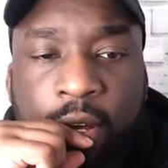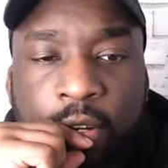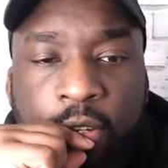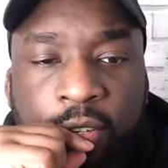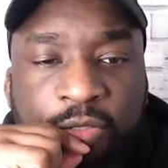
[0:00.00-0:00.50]

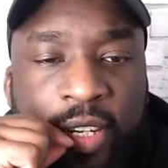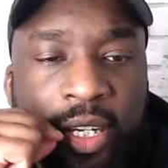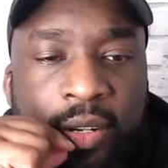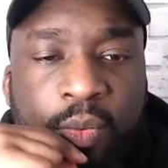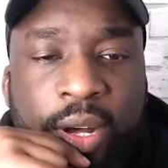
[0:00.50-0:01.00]
Do you
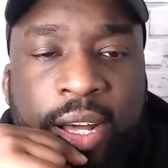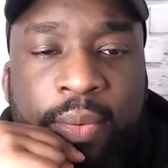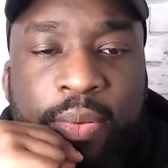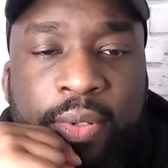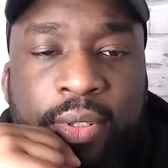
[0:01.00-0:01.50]
think what
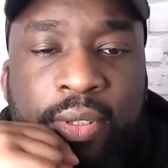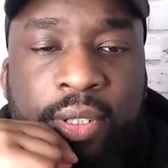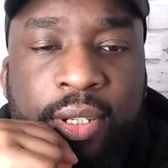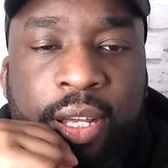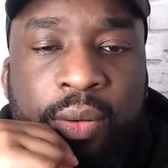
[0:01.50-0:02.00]
happened
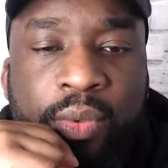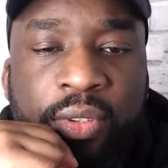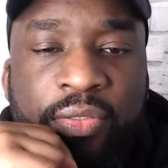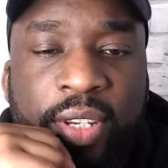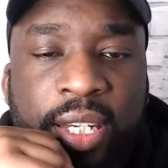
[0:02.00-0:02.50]
tonight with
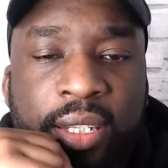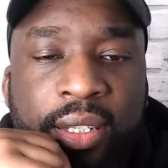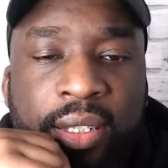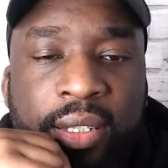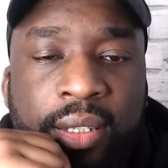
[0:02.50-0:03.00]
the
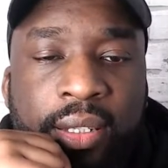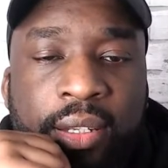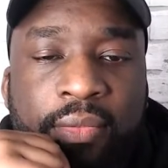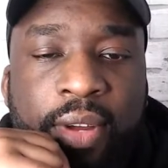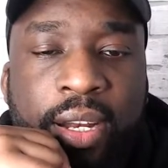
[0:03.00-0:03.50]
Fiend
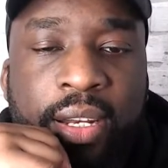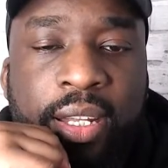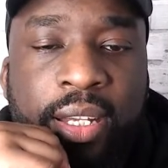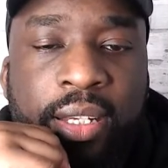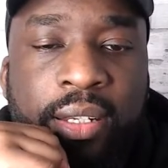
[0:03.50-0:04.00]
and
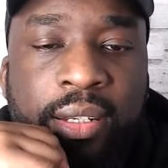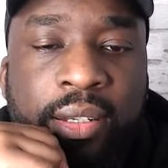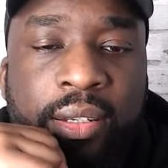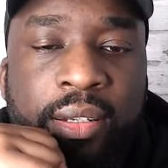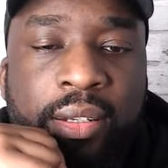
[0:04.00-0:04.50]
Randy
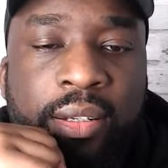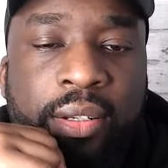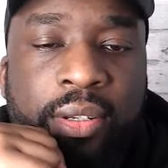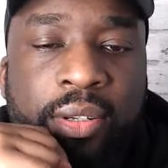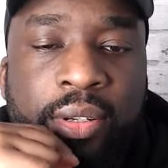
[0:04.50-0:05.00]

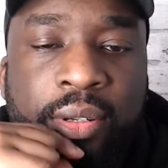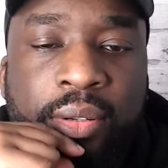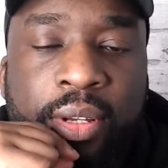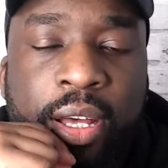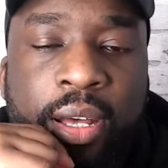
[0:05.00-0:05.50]

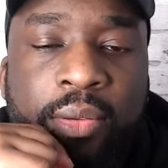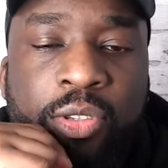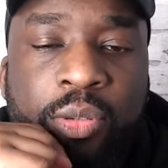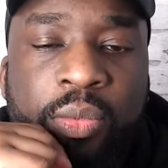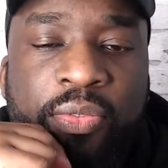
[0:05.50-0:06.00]

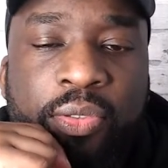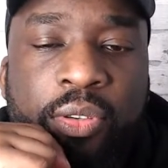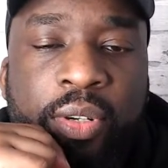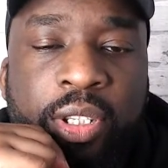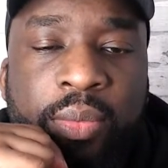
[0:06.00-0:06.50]
during
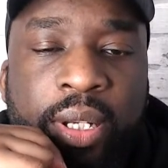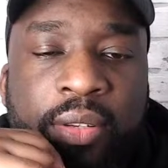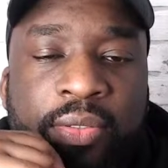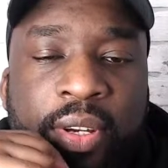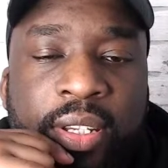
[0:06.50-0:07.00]
before
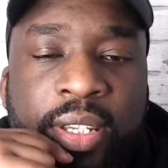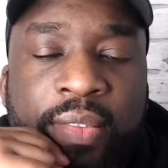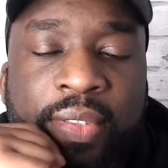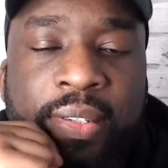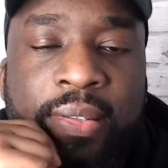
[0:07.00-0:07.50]
WrestleMania
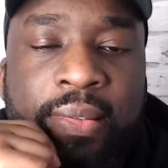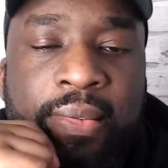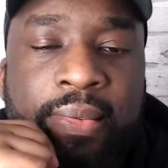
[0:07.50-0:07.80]
37?